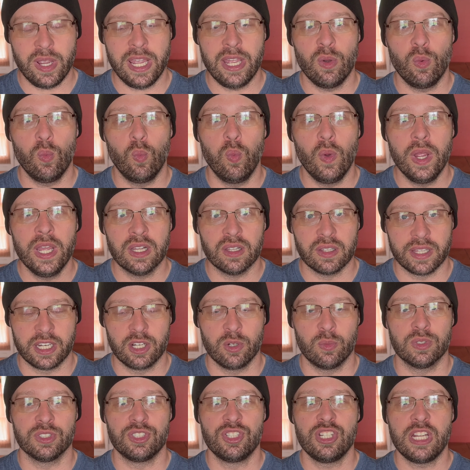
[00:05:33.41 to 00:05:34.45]
it will, and
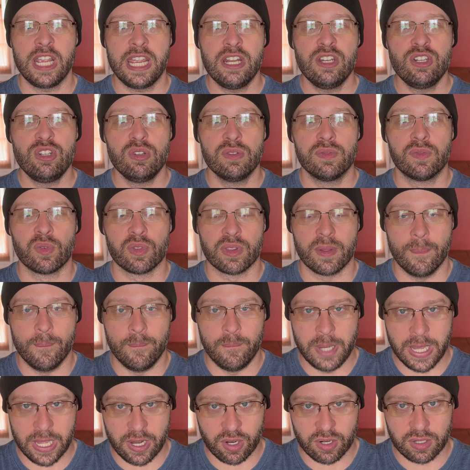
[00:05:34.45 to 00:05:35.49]
it will change you for the
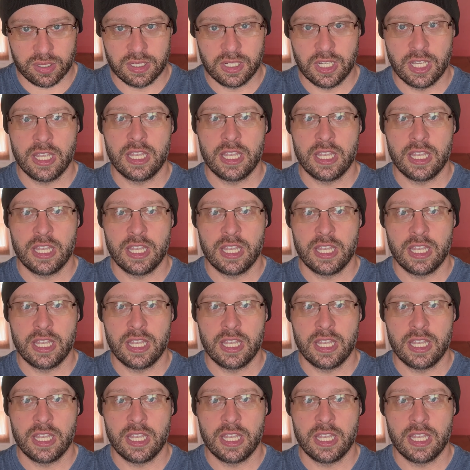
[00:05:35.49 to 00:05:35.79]
better.